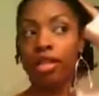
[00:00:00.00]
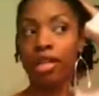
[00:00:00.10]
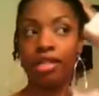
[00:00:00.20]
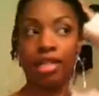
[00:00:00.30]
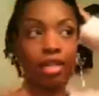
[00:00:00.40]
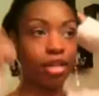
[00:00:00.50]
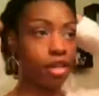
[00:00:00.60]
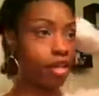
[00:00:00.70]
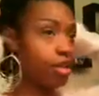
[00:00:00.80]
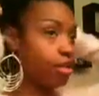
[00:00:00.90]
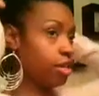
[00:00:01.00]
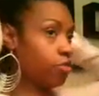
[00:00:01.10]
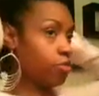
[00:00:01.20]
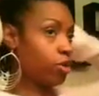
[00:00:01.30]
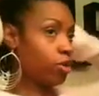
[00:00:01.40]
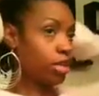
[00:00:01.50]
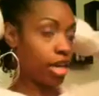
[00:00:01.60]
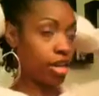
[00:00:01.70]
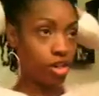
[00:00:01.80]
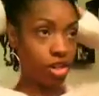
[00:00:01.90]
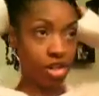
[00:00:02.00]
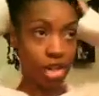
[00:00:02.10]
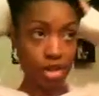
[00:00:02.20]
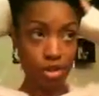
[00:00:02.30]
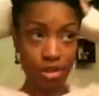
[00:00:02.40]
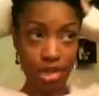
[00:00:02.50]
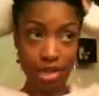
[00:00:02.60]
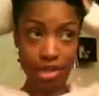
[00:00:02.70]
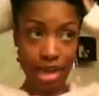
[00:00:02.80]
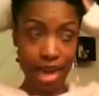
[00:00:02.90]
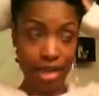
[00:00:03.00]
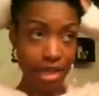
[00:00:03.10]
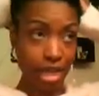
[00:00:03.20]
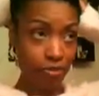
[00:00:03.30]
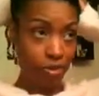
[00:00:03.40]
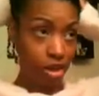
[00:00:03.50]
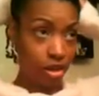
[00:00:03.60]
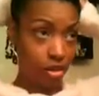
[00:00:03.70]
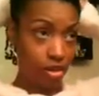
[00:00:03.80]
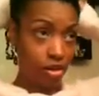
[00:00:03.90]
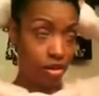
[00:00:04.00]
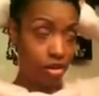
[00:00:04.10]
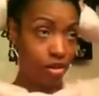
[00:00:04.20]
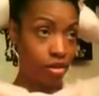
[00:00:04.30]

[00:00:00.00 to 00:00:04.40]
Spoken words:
Then I take the middle section and I do the exact same thing.